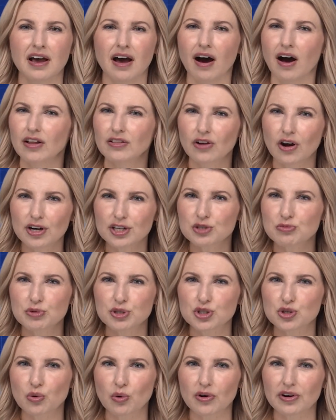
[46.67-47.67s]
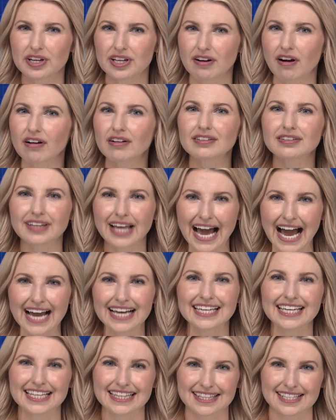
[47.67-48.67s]
a large majority are
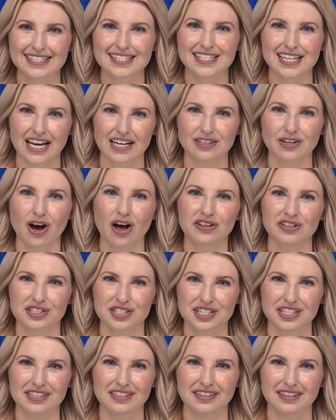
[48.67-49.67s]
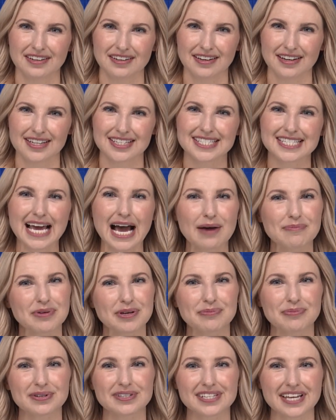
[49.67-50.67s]
lacking this technology.
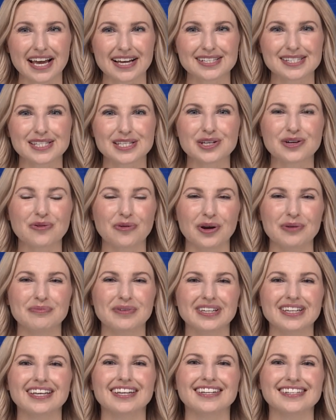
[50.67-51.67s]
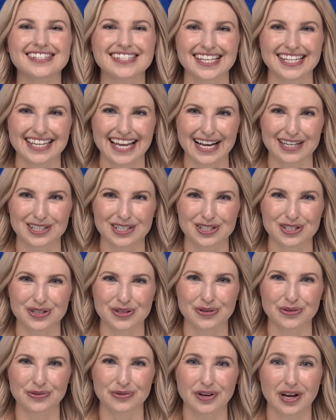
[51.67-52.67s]
Adapy protects the equipment it is connected
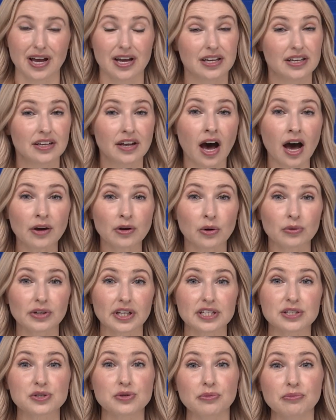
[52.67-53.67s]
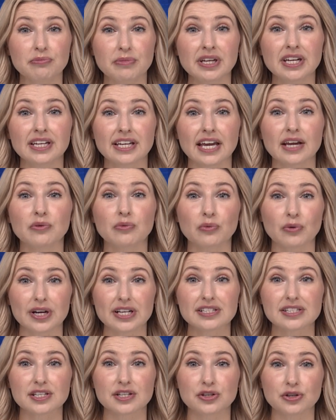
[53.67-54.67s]
to, not only to mitigate
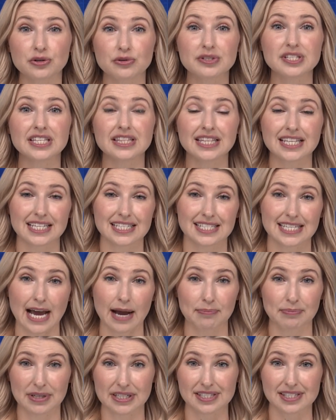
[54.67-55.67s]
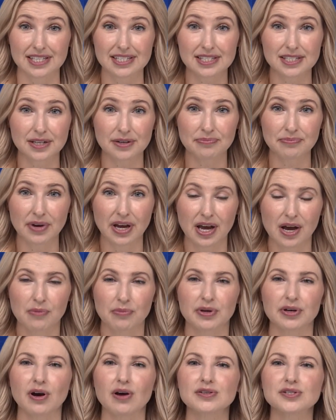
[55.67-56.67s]
risk using the Adapy system,
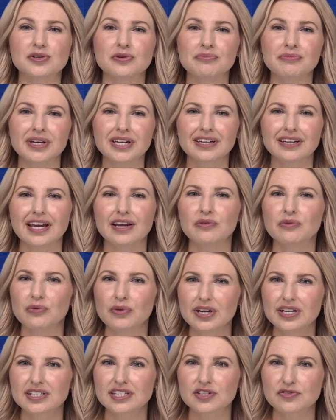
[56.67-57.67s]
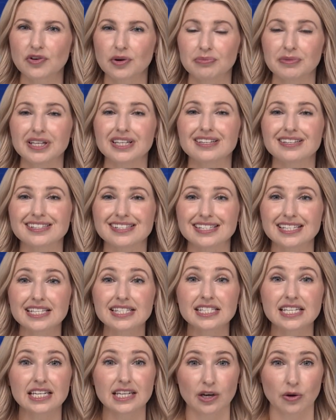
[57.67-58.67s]
but also mitigate risk from the
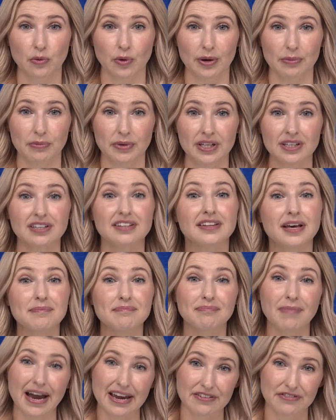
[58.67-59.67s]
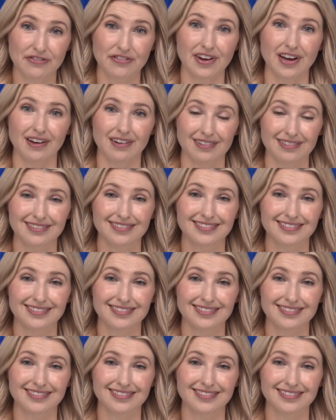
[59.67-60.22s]
existing equipment that might fail.